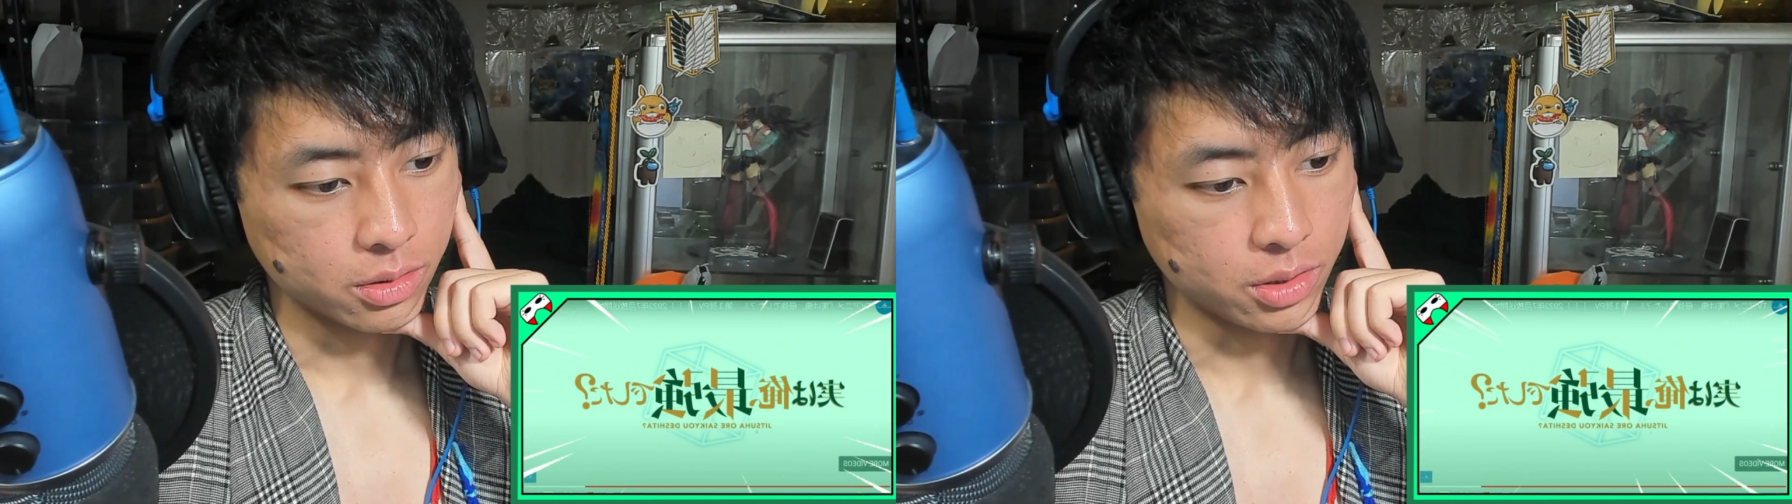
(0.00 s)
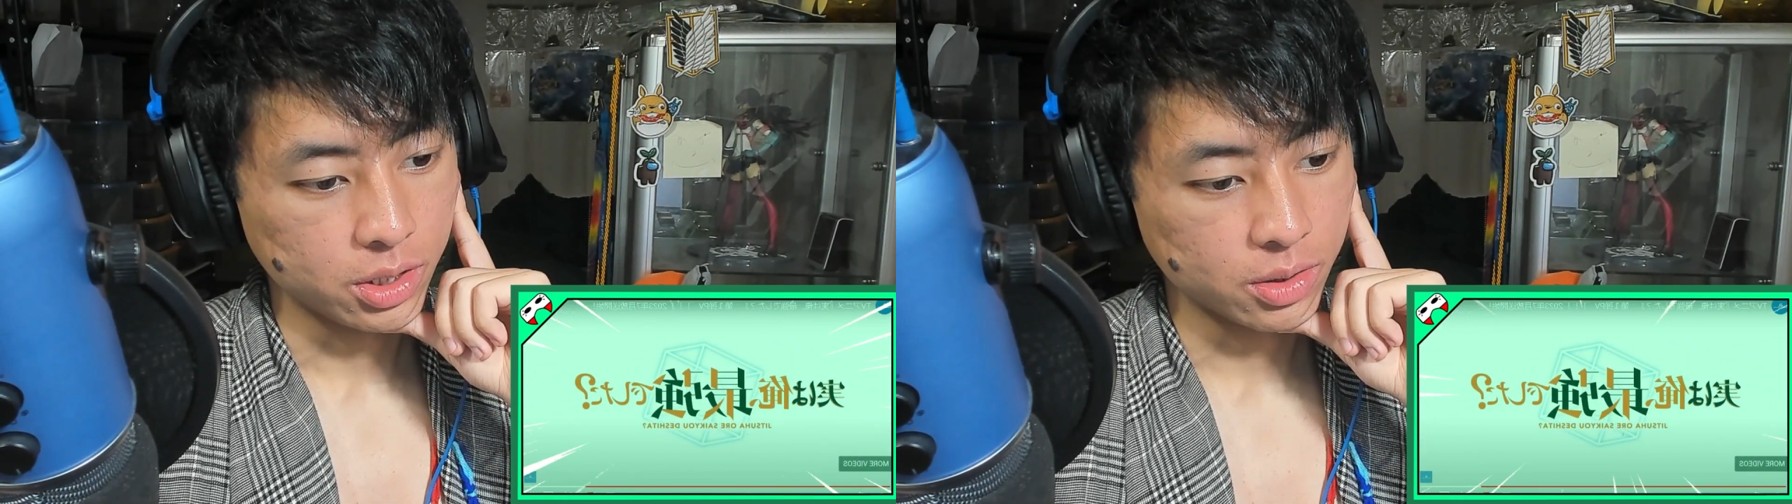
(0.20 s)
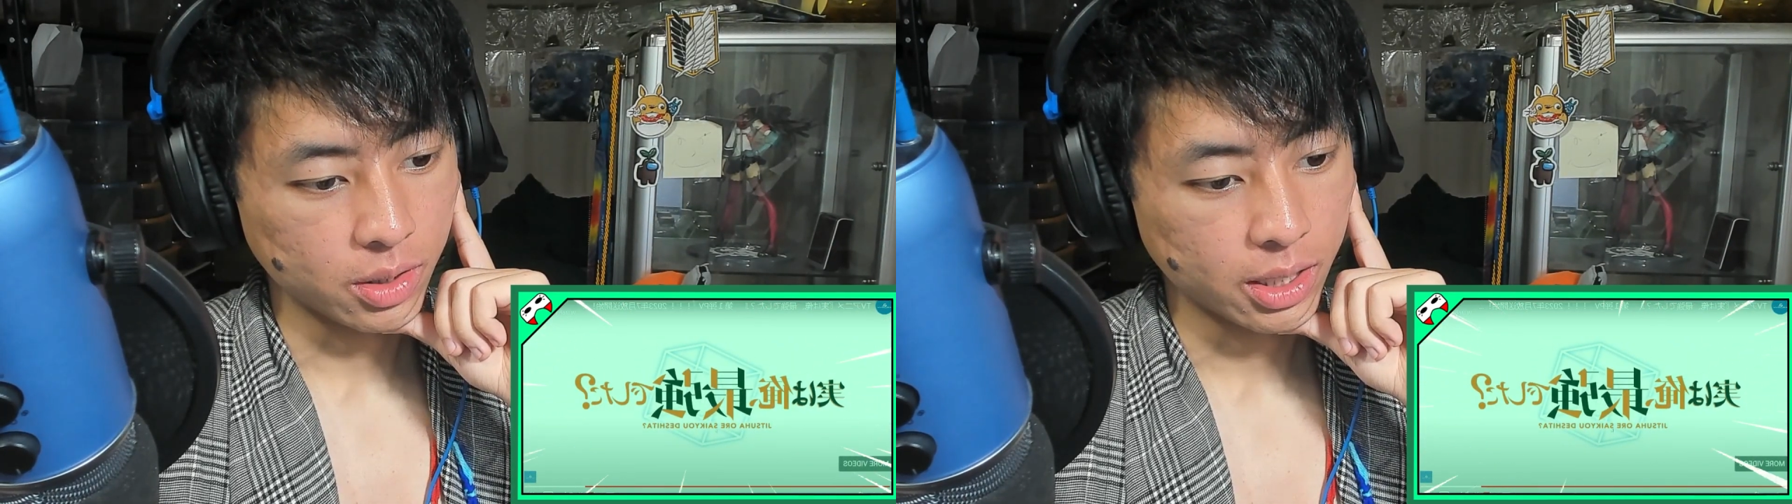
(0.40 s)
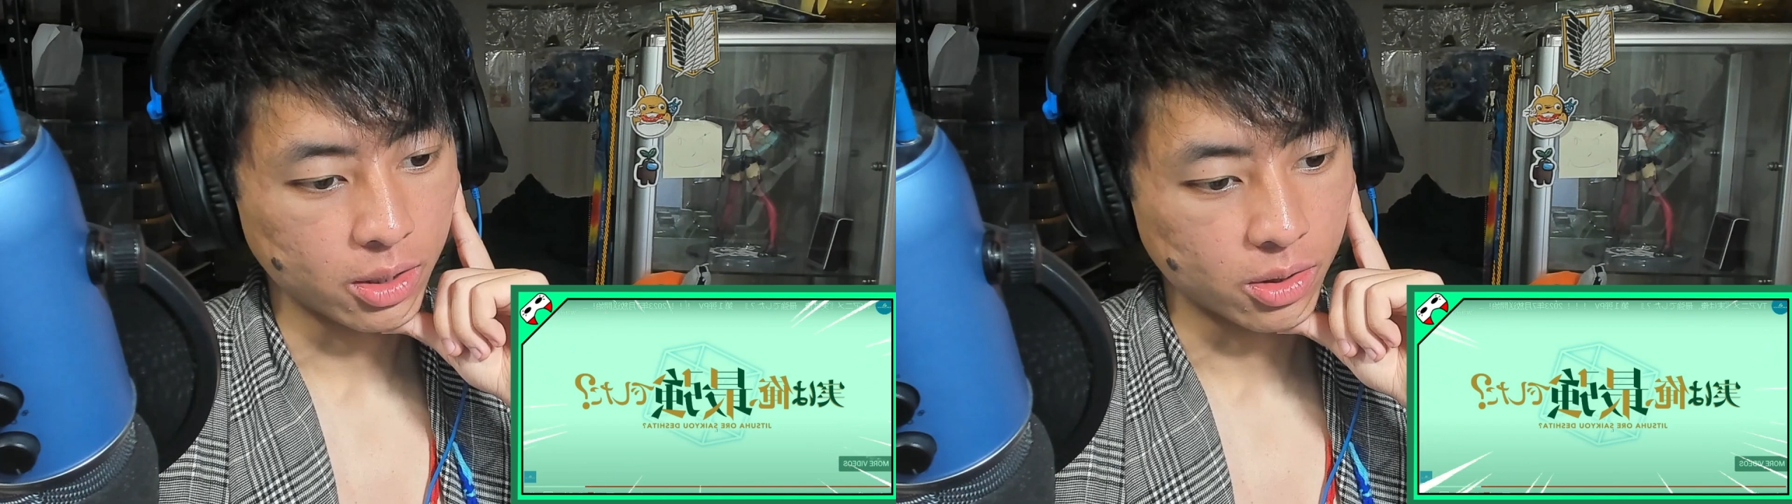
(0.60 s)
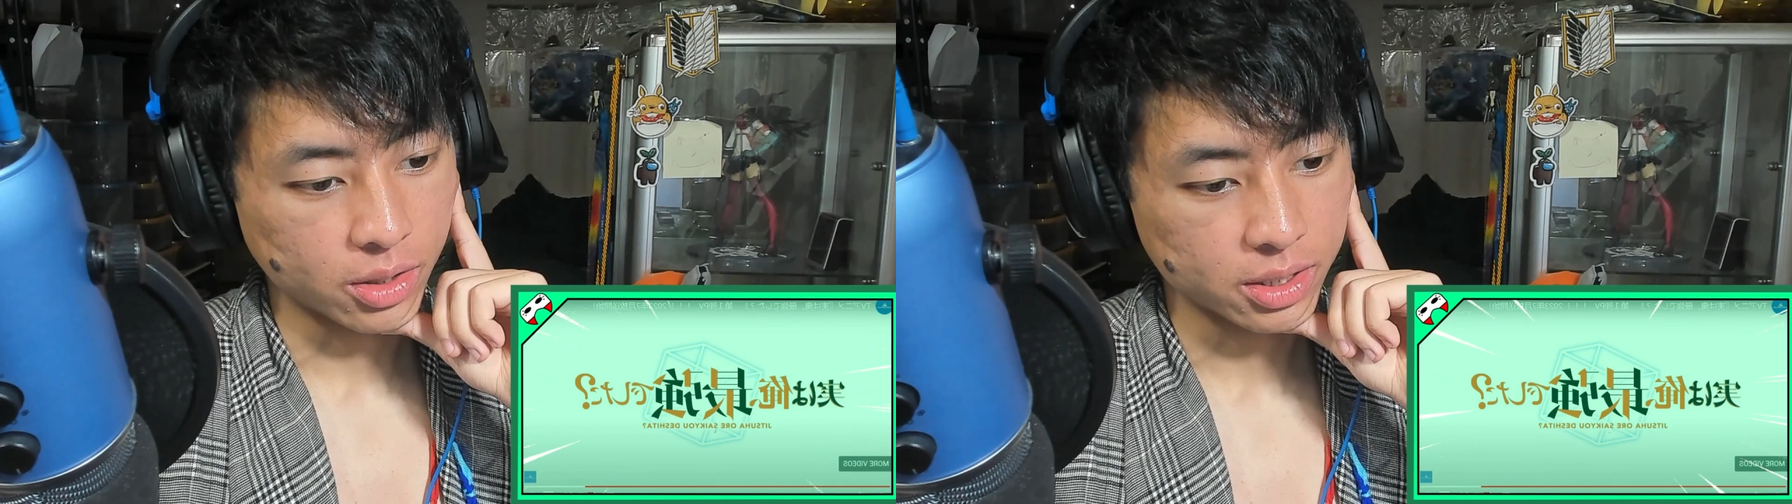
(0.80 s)
Jisuha
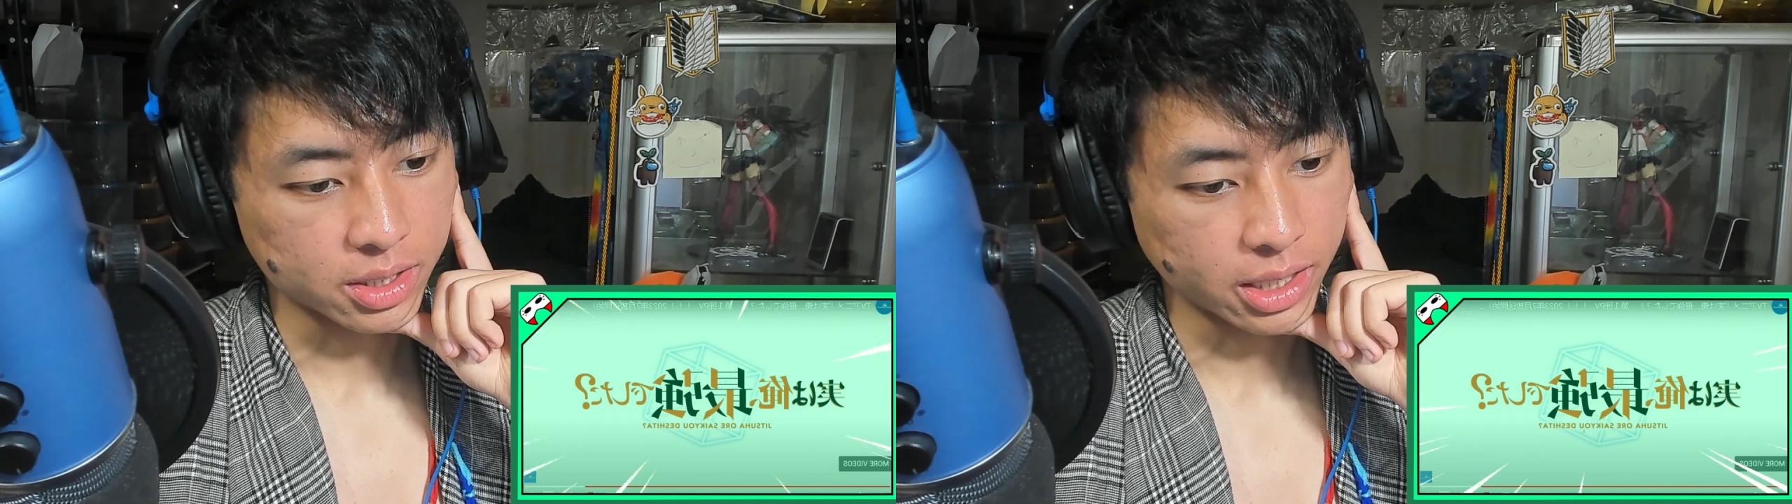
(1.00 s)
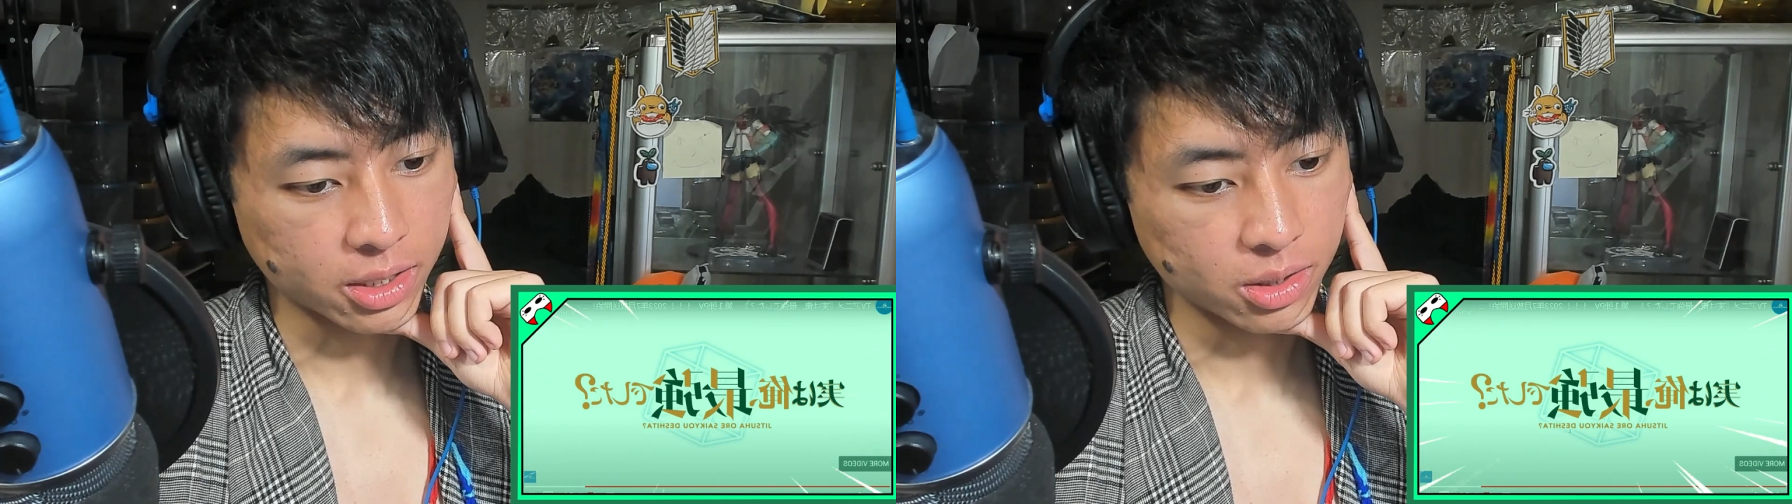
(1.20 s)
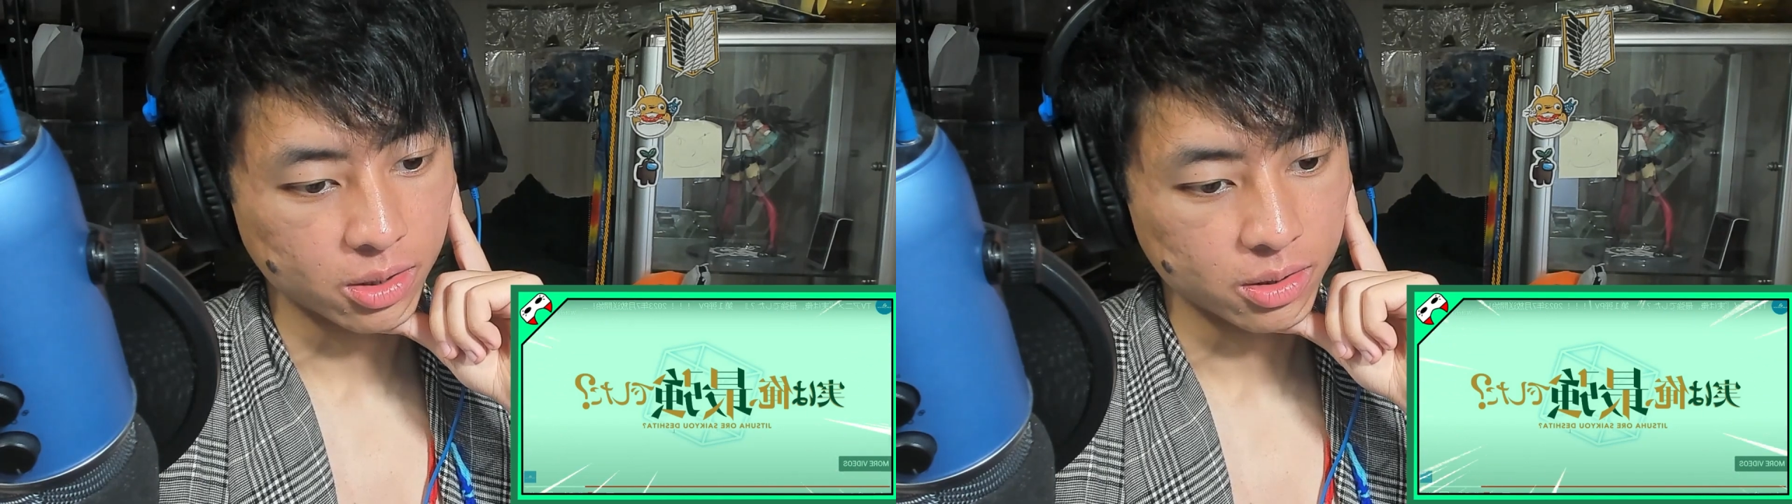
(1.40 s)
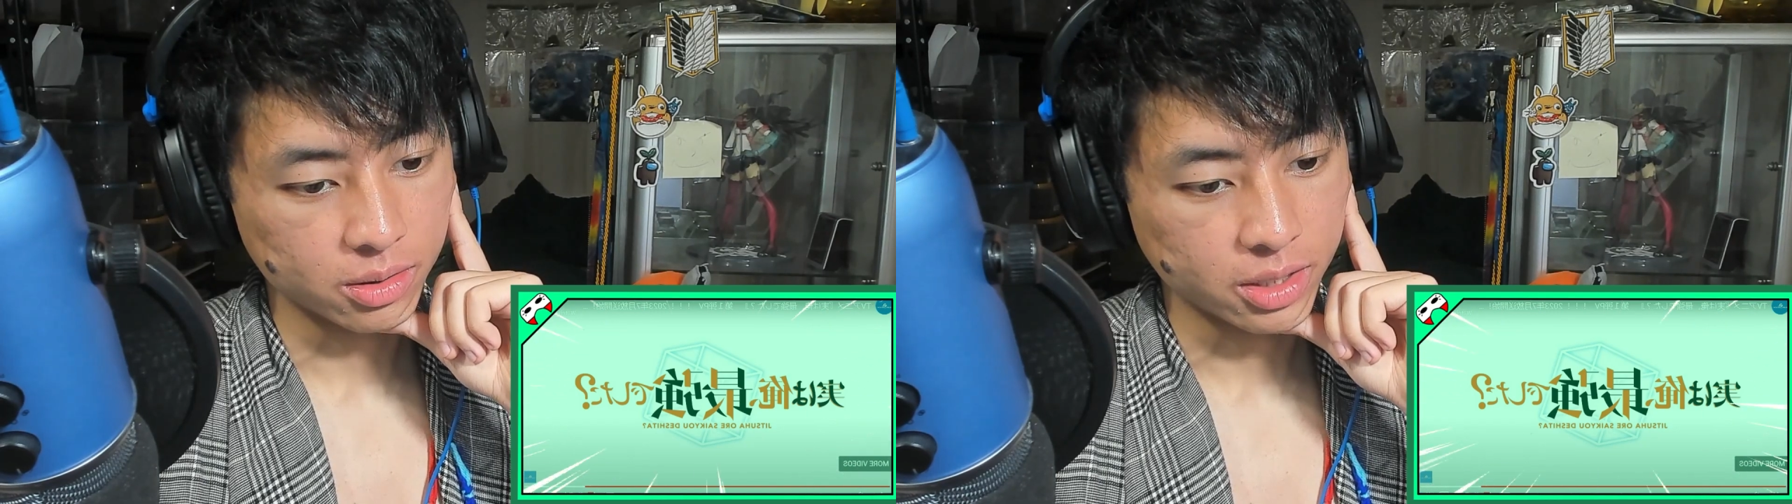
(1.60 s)
Ore Saikyo